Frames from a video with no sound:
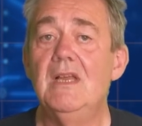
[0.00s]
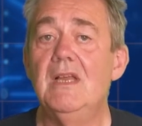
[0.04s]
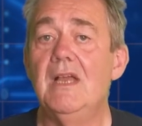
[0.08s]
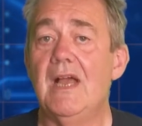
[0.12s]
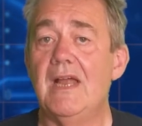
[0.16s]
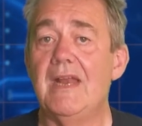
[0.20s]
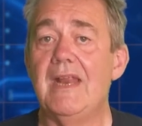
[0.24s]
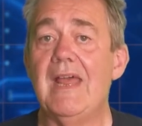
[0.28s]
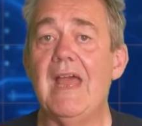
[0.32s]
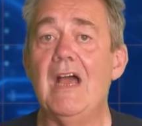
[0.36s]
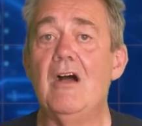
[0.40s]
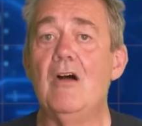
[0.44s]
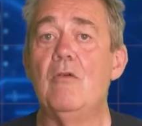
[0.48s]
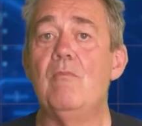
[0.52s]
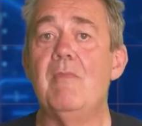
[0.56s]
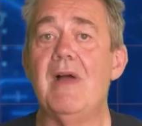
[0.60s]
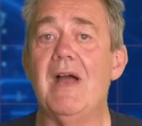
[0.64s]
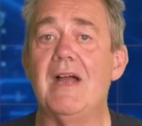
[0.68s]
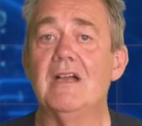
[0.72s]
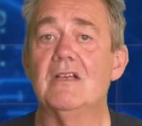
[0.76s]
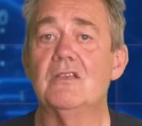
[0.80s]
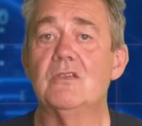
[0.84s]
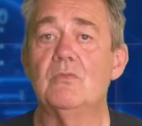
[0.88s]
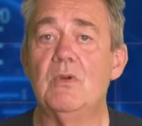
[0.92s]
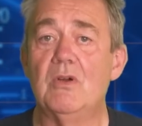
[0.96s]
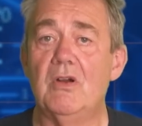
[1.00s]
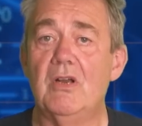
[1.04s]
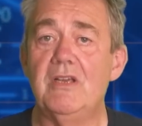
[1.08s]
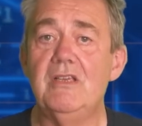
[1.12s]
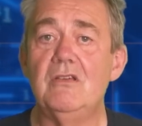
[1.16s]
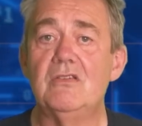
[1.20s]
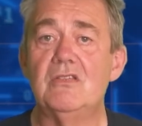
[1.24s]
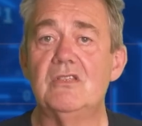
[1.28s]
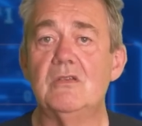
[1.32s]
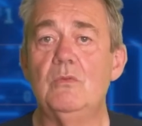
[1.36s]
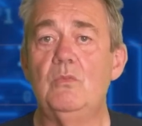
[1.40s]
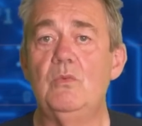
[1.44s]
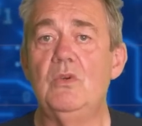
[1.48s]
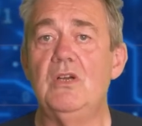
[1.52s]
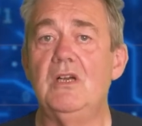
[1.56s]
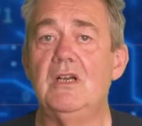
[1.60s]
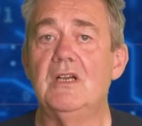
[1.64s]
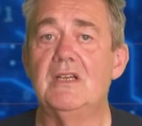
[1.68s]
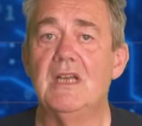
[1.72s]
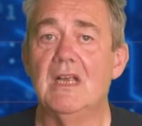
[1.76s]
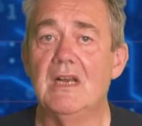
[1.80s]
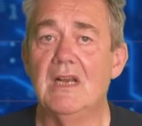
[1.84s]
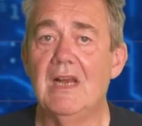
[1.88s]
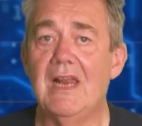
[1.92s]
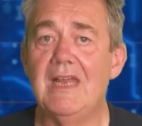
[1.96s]
At LMAX, where I used to
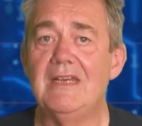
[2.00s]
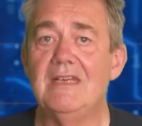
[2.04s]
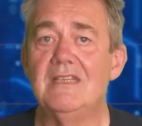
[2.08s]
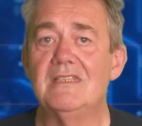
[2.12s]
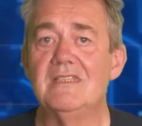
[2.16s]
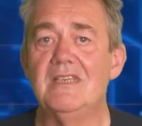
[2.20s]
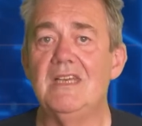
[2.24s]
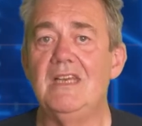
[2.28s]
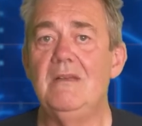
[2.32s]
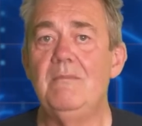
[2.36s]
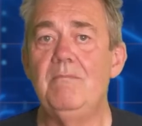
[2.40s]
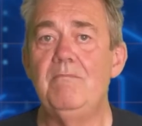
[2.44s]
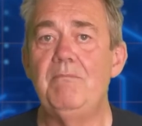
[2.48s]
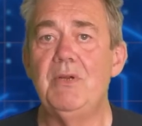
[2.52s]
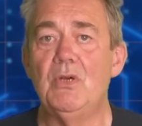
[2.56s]
work and led a team